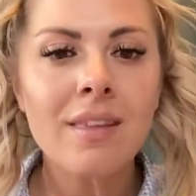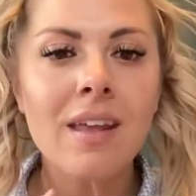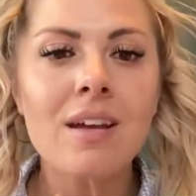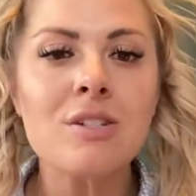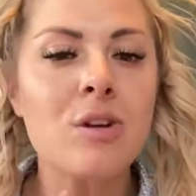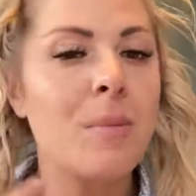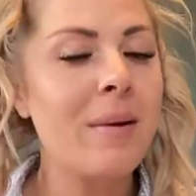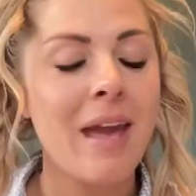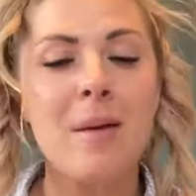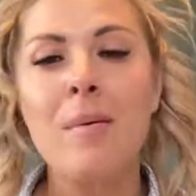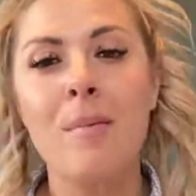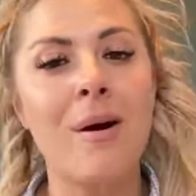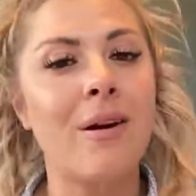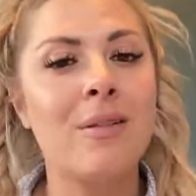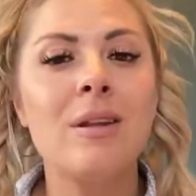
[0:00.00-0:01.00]
So I became a
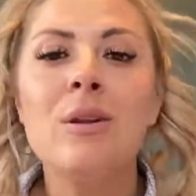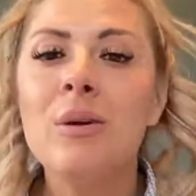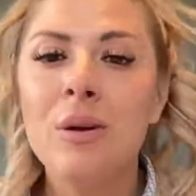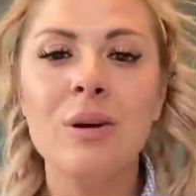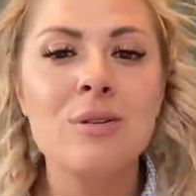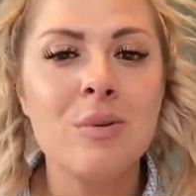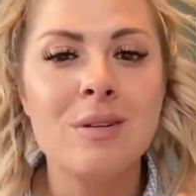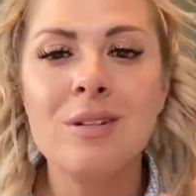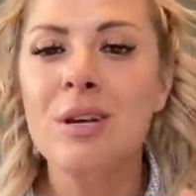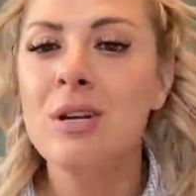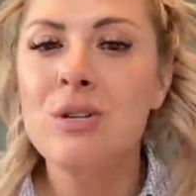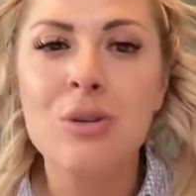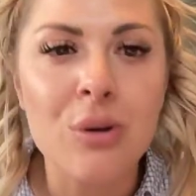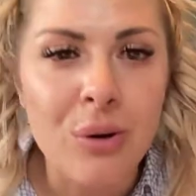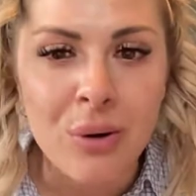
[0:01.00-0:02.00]
part of the New Year's
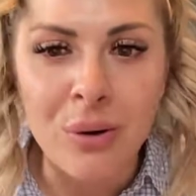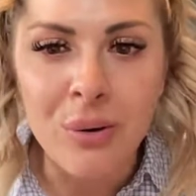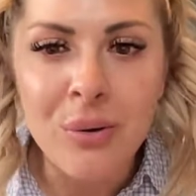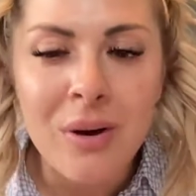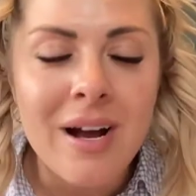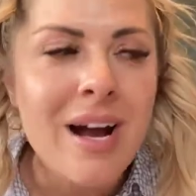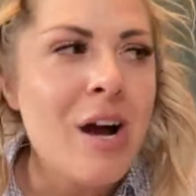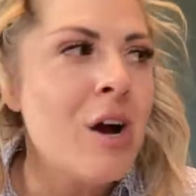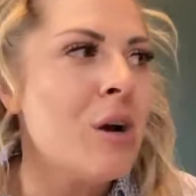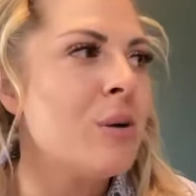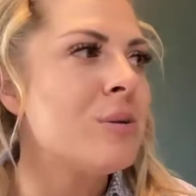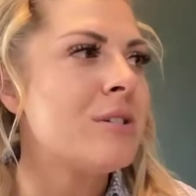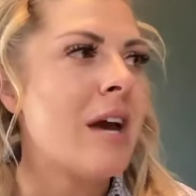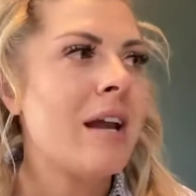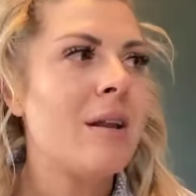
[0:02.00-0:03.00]
resolution crew who
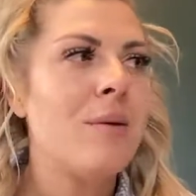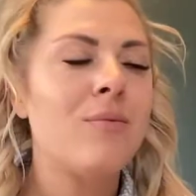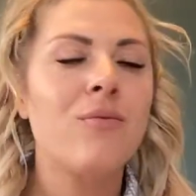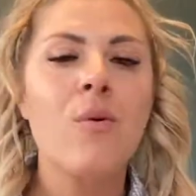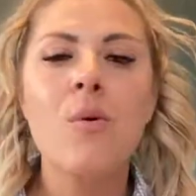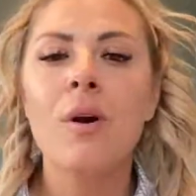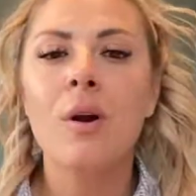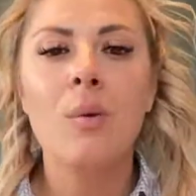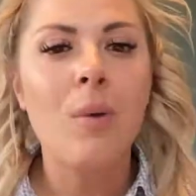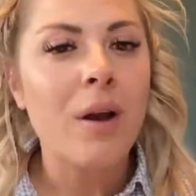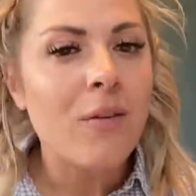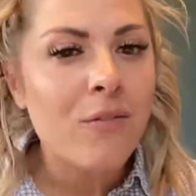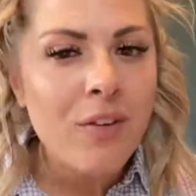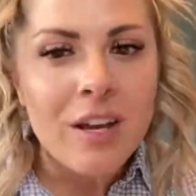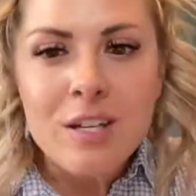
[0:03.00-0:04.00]
signed up for a
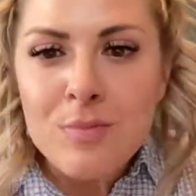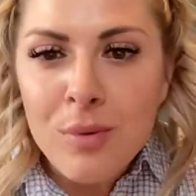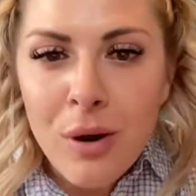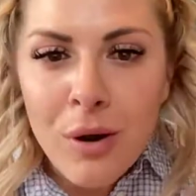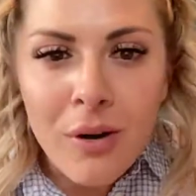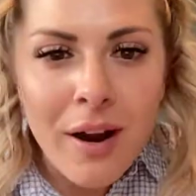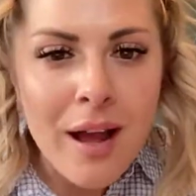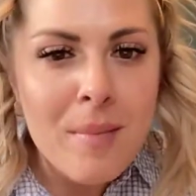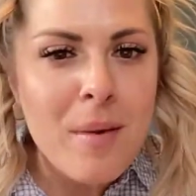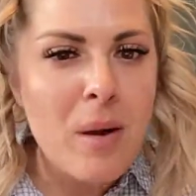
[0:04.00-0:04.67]
quick fix program.